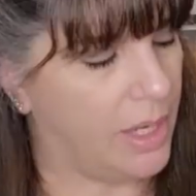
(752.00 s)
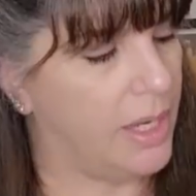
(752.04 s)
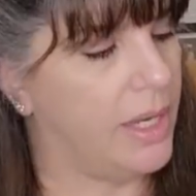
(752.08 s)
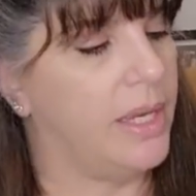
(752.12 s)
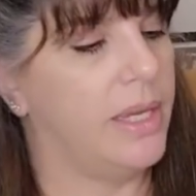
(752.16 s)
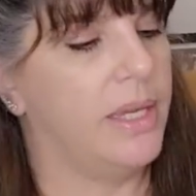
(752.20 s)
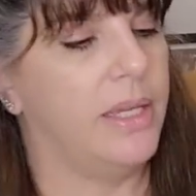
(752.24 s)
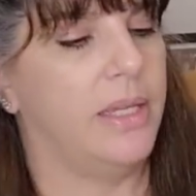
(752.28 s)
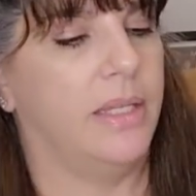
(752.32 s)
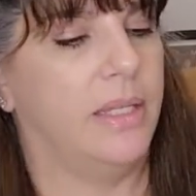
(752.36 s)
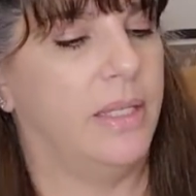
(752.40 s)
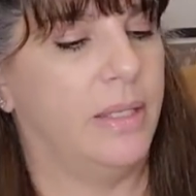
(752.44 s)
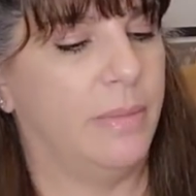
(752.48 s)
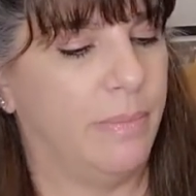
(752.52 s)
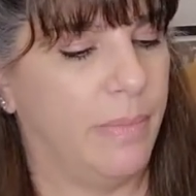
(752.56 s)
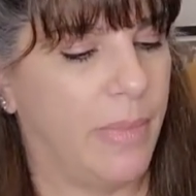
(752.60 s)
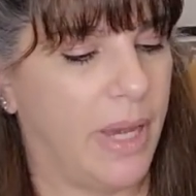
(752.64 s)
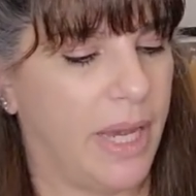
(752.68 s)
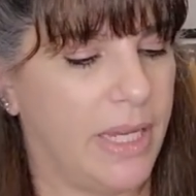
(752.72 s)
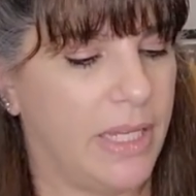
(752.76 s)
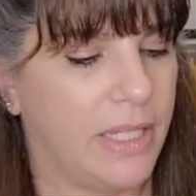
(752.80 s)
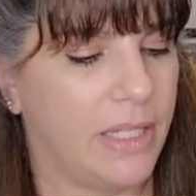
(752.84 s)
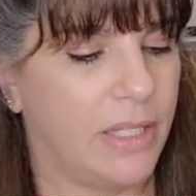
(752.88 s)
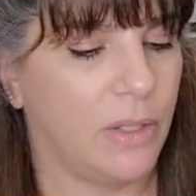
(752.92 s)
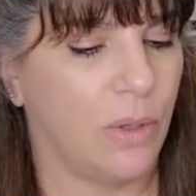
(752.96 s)
is
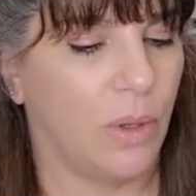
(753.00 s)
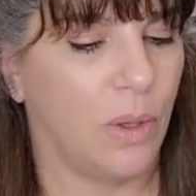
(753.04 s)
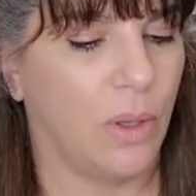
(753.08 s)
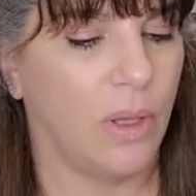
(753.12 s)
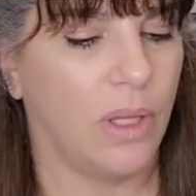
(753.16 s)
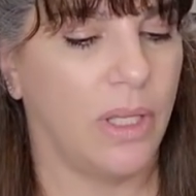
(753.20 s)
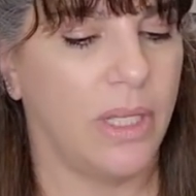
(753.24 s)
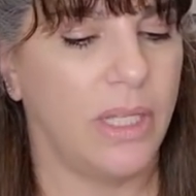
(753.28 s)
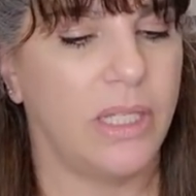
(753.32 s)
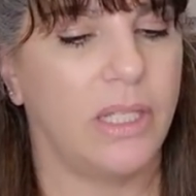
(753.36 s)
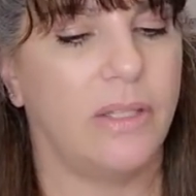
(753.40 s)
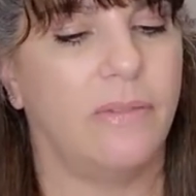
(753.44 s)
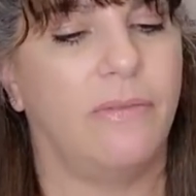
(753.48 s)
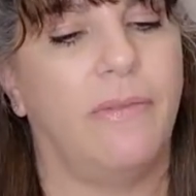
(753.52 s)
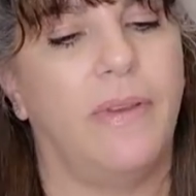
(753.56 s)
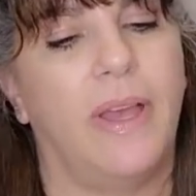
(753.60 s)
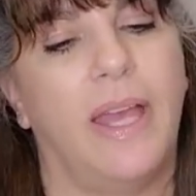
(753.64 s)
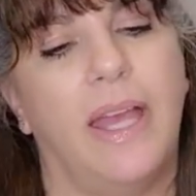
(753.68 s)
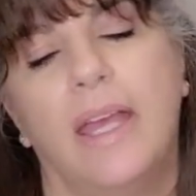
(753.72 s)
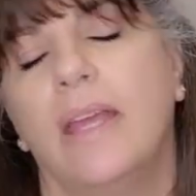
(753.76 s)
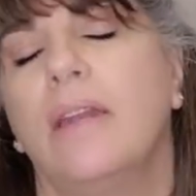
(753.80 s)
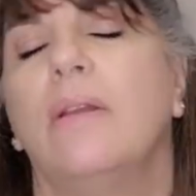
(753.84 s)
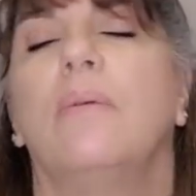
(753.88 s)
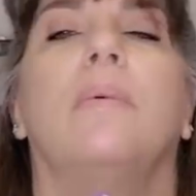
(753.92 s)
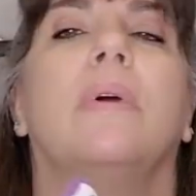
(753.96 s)
My Soul is
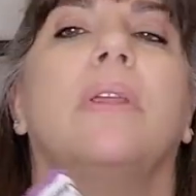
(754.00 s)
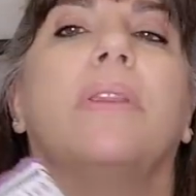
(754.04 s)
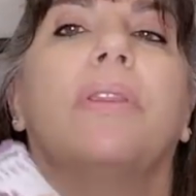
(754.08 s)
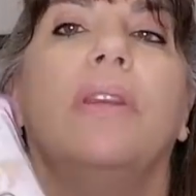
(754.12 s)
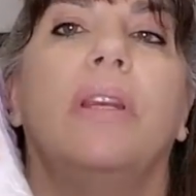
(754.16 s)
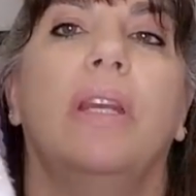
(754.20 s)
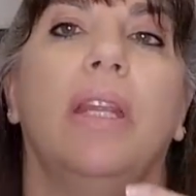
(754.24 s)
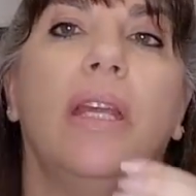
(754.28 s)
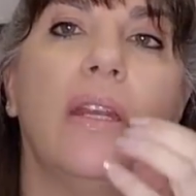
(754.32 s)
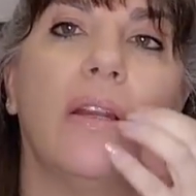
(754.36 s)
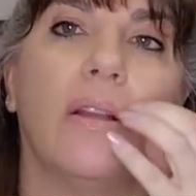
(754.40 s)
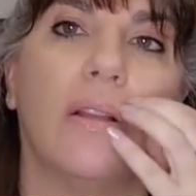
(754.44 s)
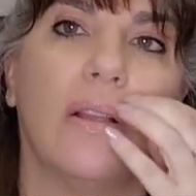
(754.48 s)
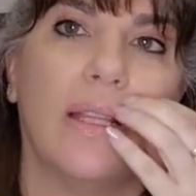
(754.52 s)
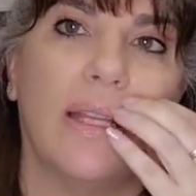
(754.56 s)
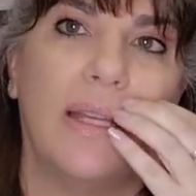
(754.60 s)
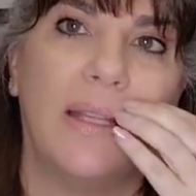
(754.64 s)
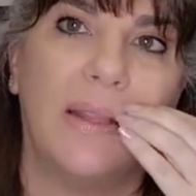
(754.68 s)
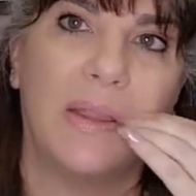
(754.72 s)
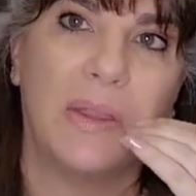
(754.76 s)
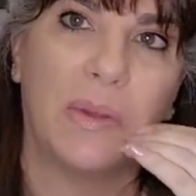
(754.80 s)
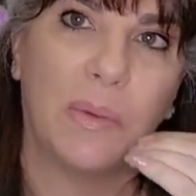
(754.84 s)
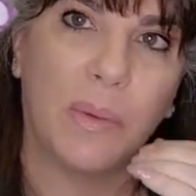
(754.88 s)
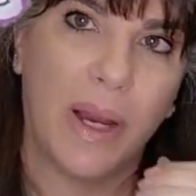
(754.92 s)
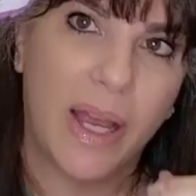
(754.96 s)
Fed with Needle
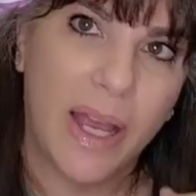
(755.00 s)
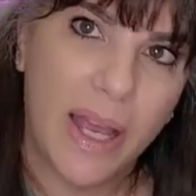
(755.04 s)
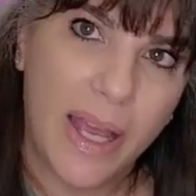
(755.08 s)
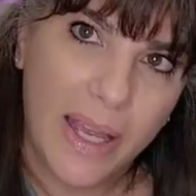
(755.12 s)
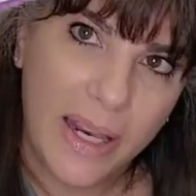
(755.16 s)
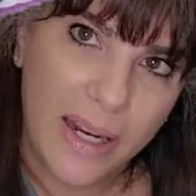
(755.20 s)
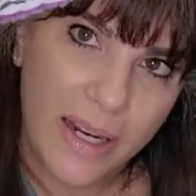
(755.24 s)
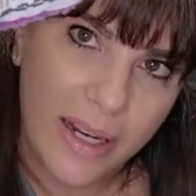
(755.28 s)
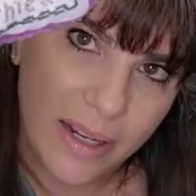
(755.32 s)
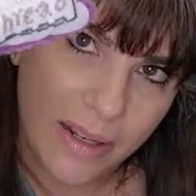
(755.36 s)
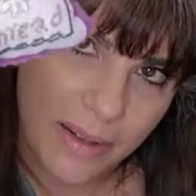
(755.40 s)
and Thread.